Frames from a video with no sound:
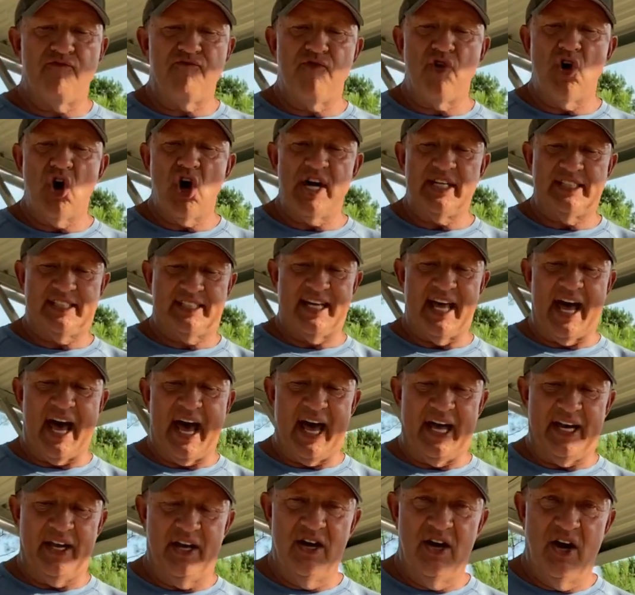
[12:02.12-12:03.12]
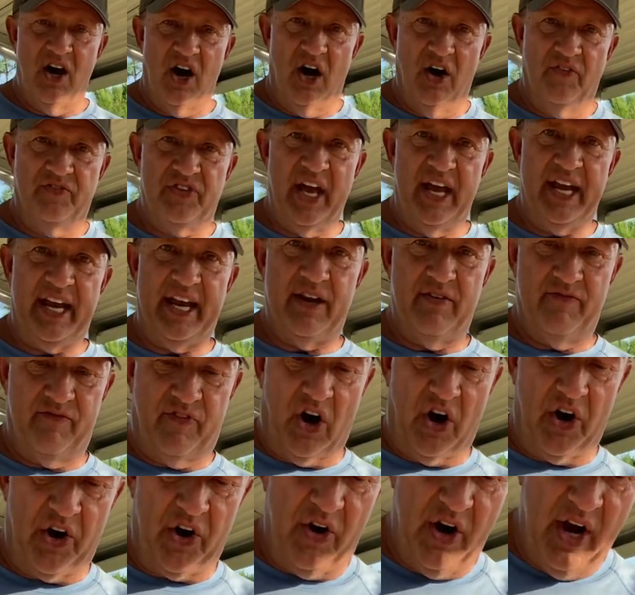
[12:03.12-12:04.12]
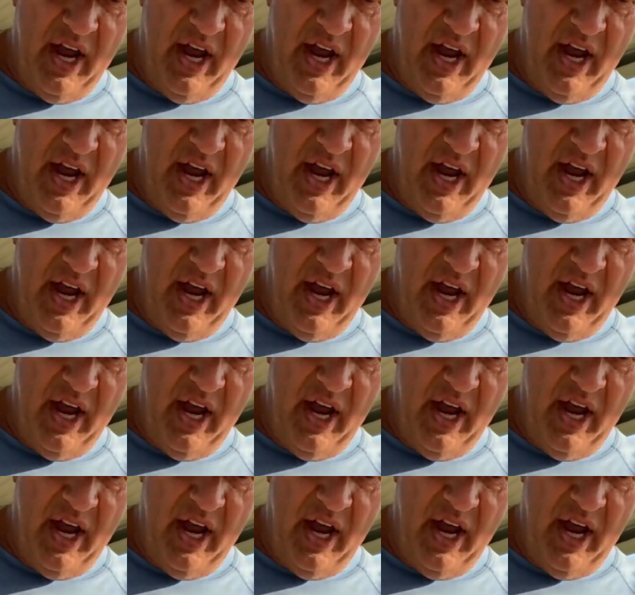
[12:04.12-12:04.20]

front side of the inverter.